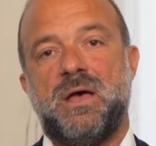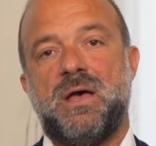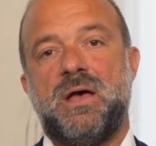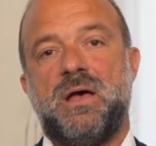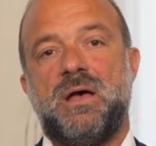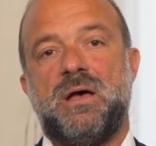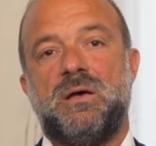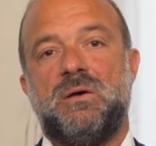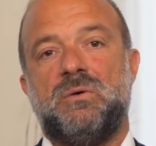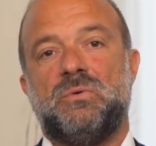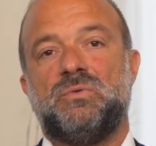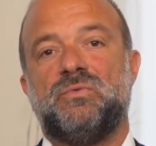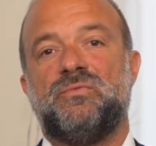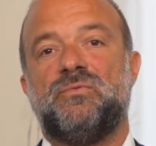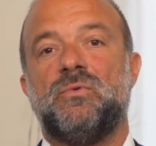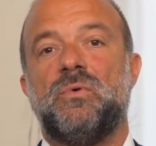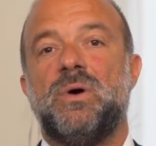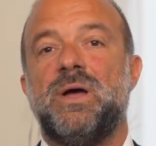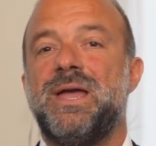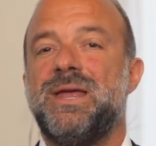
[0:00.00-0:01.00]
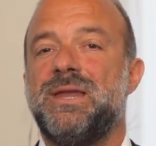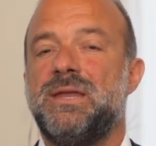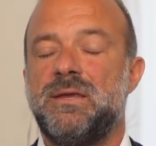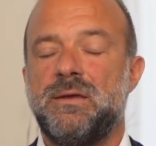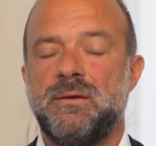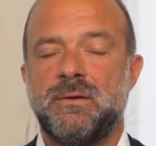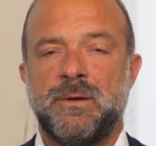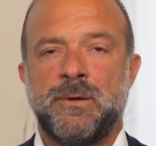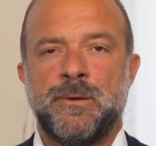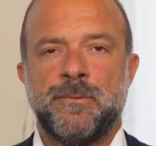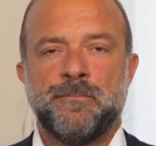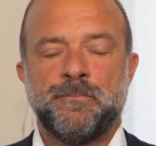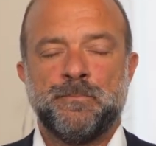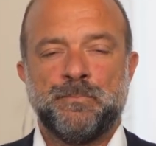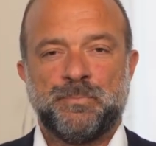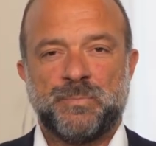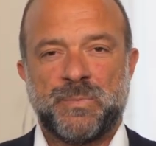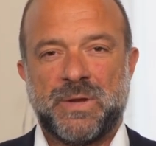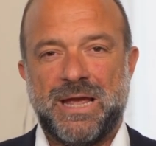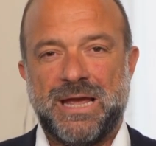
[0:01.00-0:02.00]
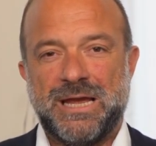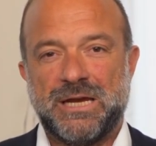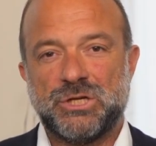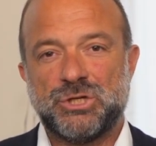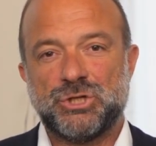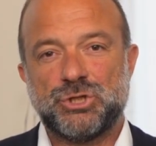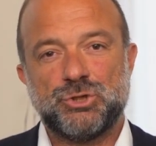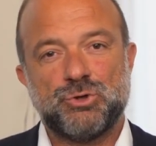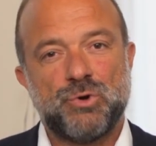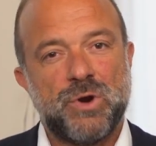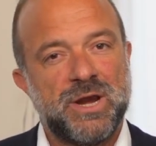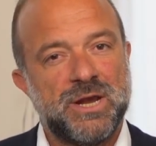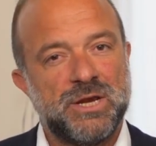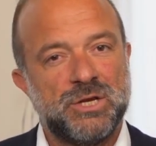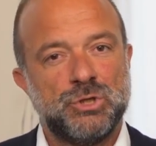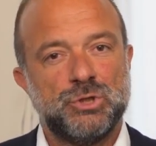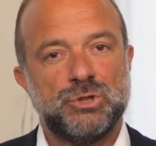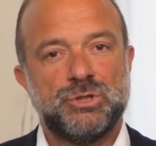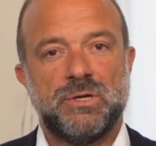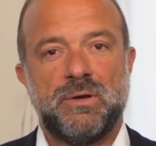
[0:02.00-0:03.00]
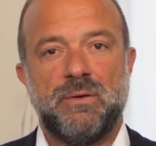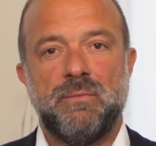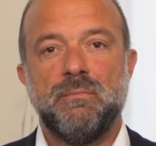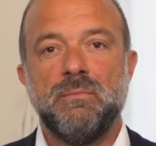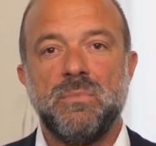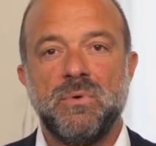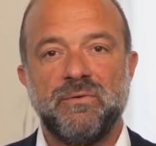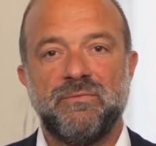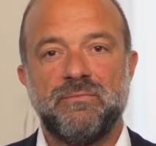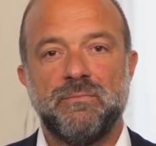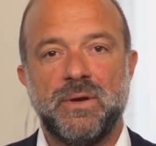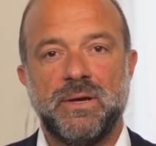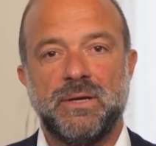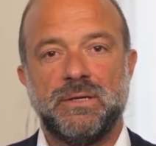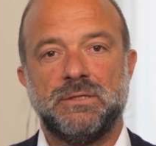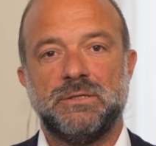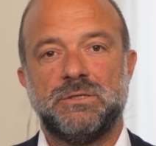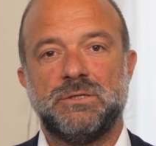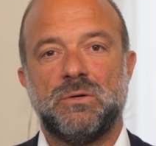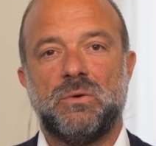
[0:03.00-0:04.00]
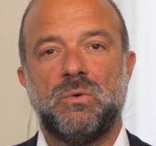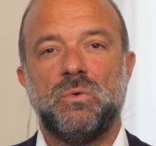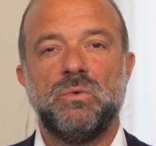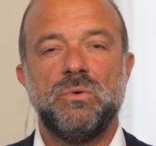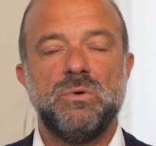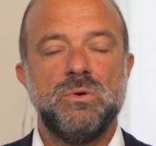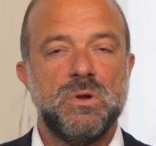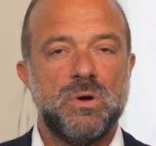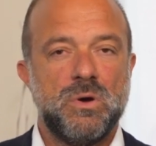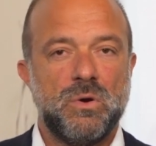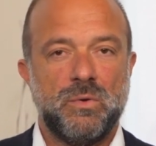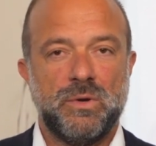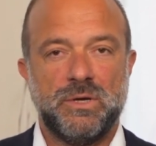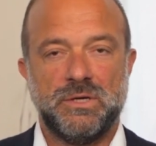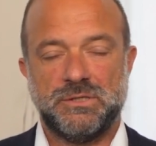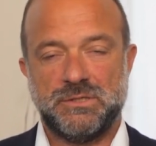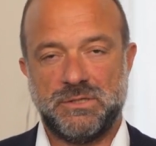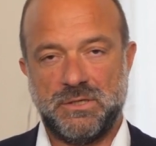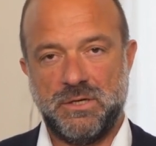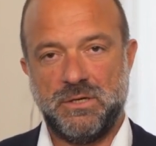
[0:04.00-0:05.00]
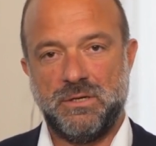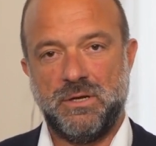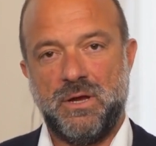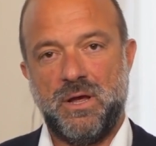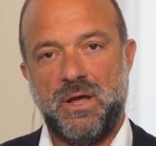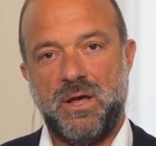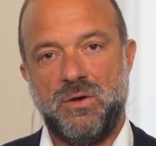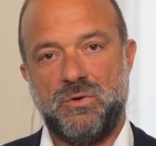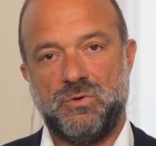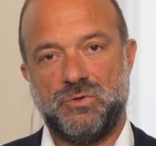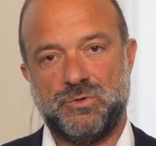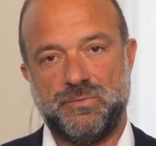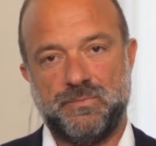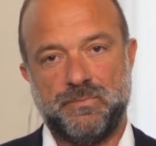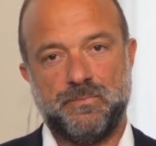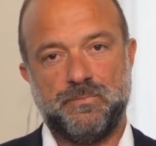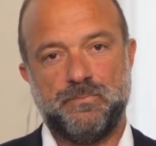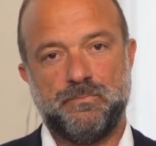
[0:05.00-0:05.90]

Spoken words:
out for any strange movement or noise in the house.